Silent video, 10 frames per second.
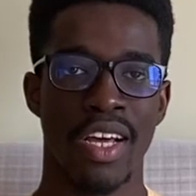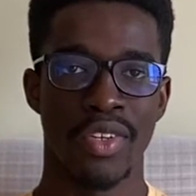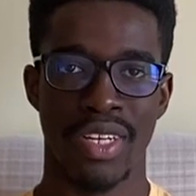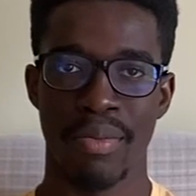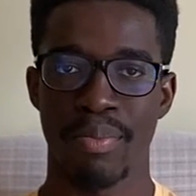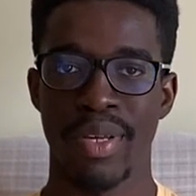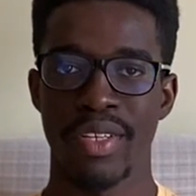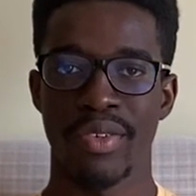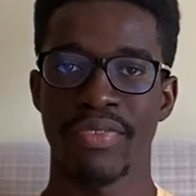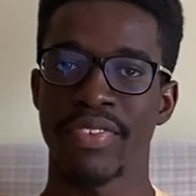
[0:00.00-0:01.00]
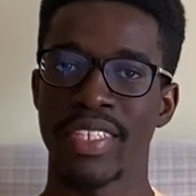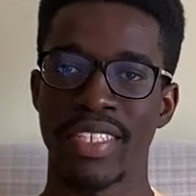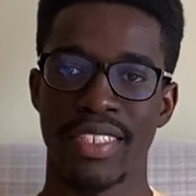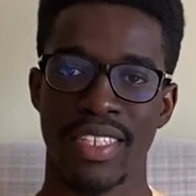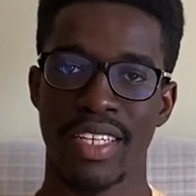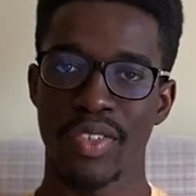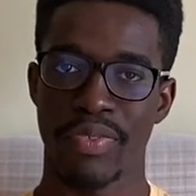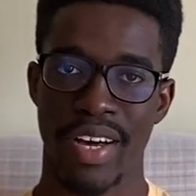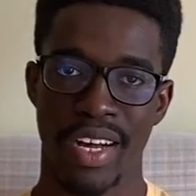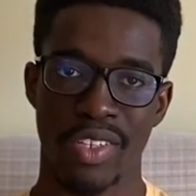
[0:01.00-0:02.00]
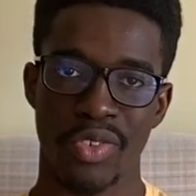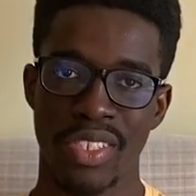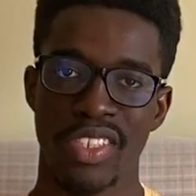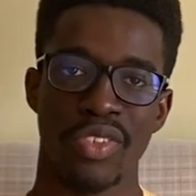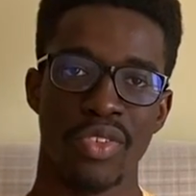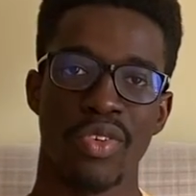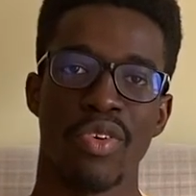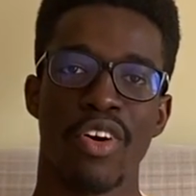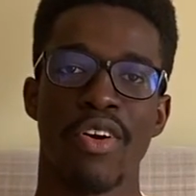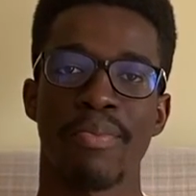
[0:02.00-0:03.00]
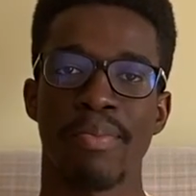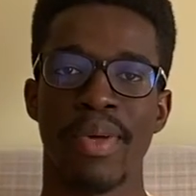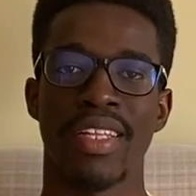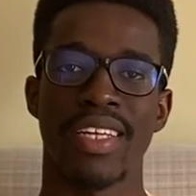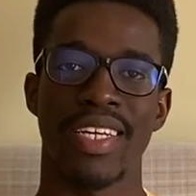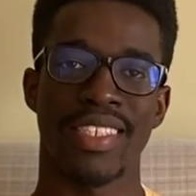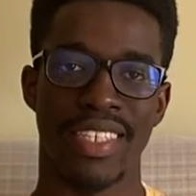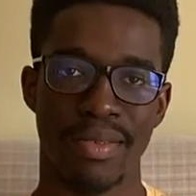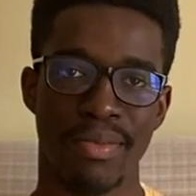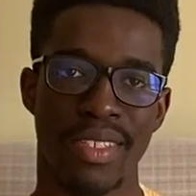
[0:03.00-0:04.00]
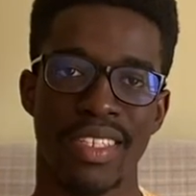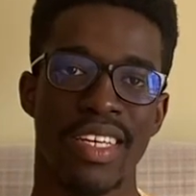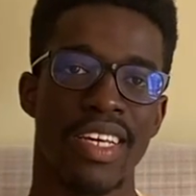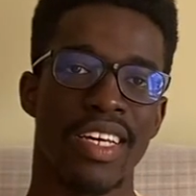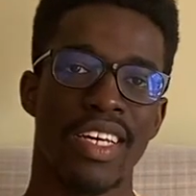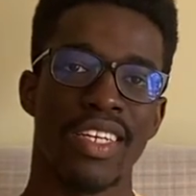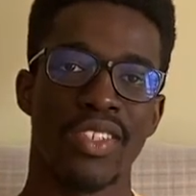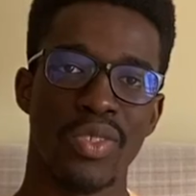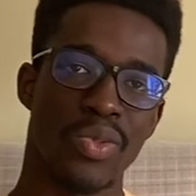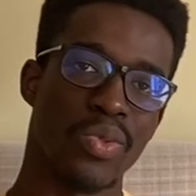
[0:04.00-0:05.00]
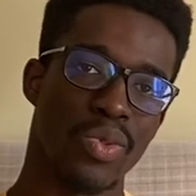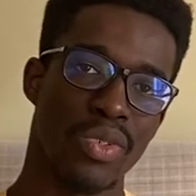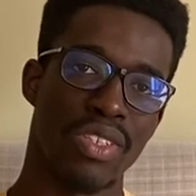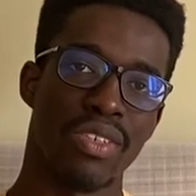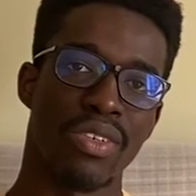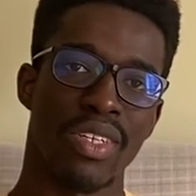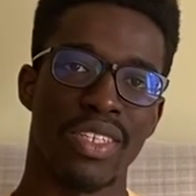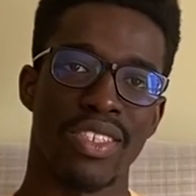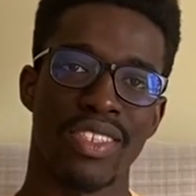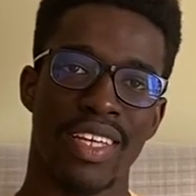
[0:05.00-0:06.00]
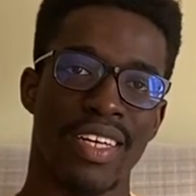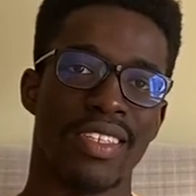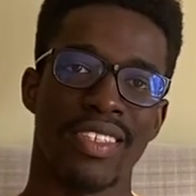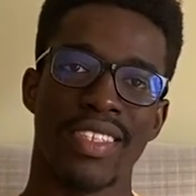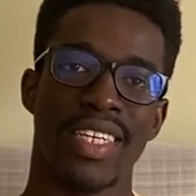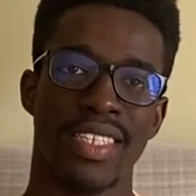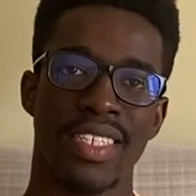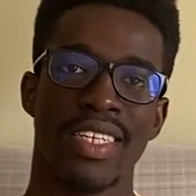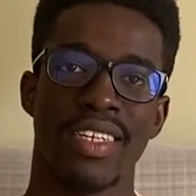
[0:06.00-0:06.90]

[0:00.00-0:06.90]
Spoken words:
you can pay your fees and then you've actually made the attempt to start studying.